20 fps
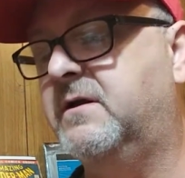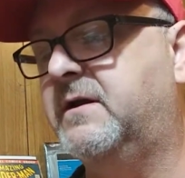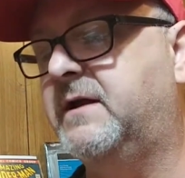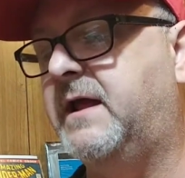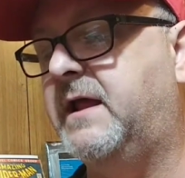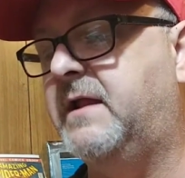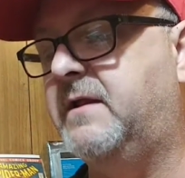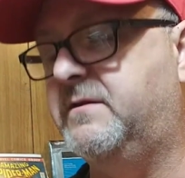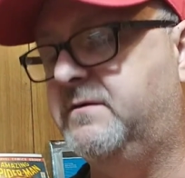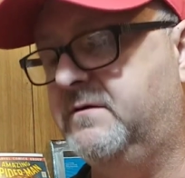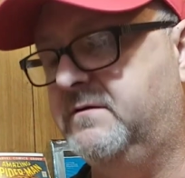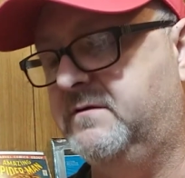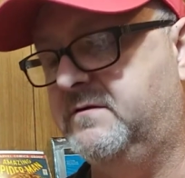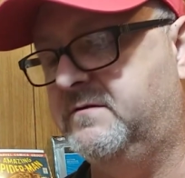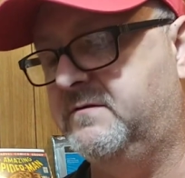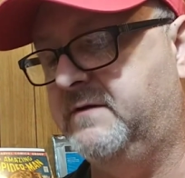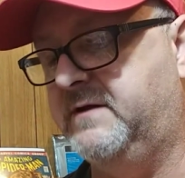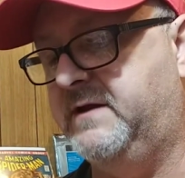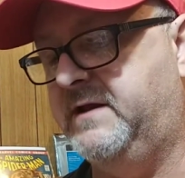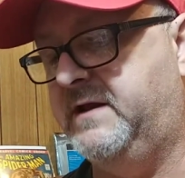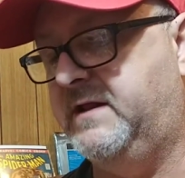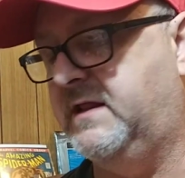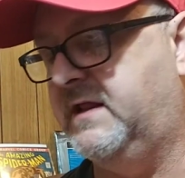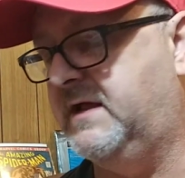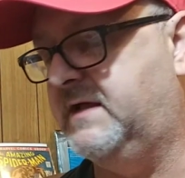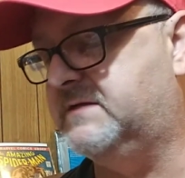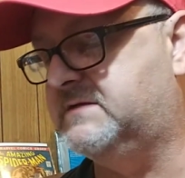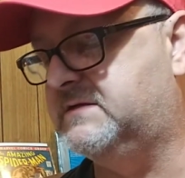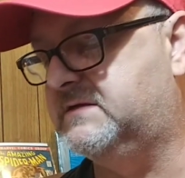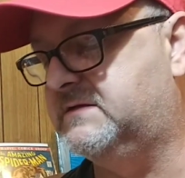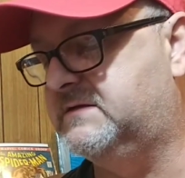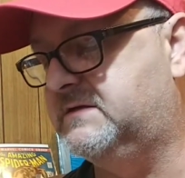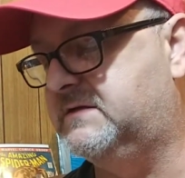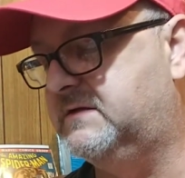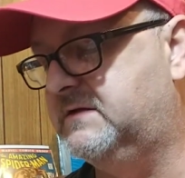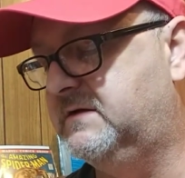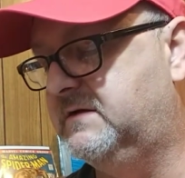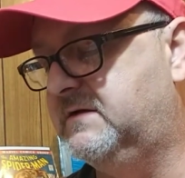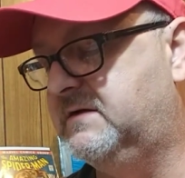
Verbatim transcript: to look at it through the 3D glasses,